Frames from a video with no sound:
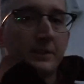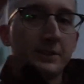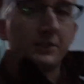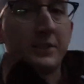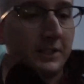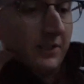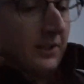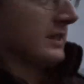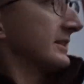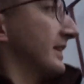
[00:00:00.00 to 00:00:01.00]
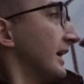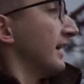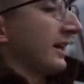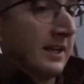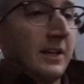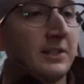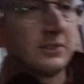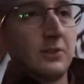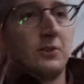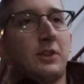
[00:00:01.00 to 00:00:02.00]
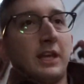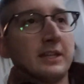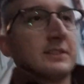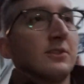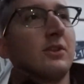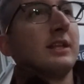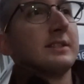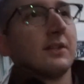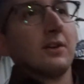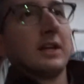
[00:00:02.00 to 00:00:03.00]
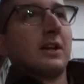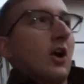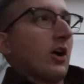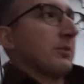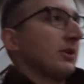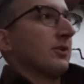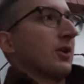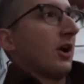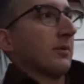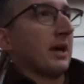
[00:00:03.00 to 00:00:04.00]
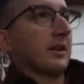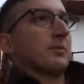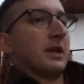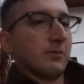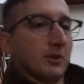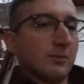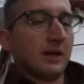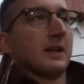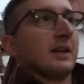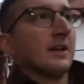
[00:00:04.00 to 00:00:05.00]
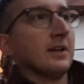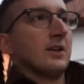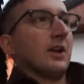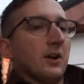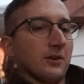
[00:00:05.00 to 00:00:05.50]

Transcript: So she agrees, yeah. So do things that aren't gonna harm you or harm other people, but you know,